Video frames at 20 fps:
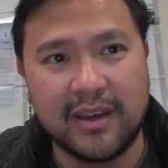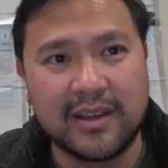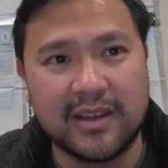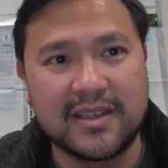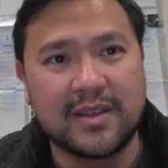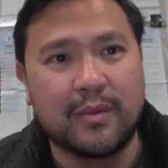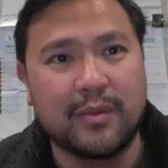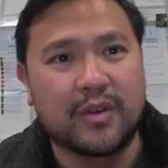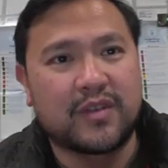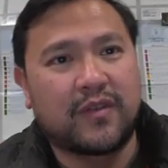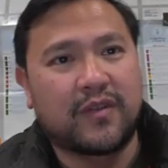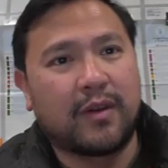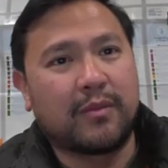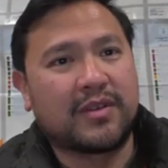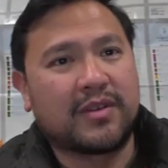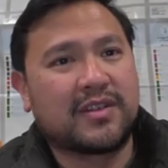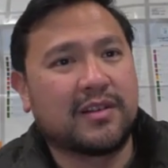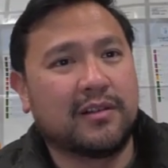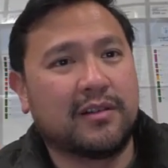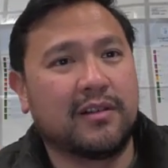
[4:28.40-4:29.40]
it's the most
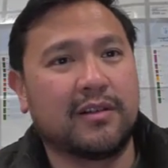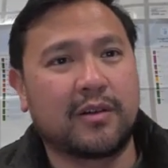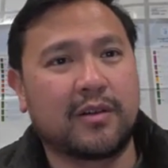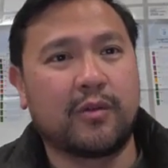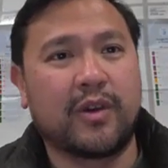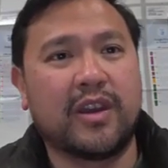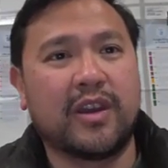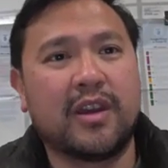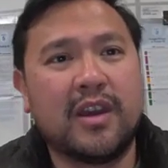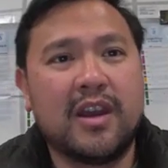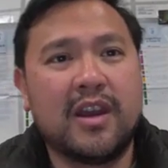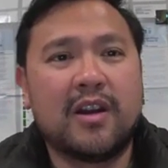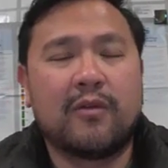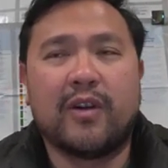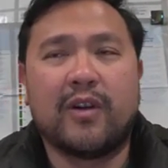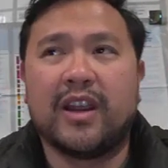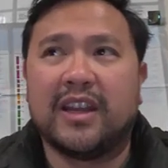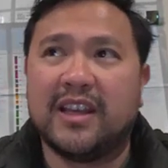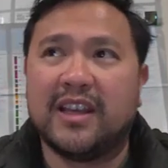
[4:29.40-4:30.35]
famous soliloquy, right?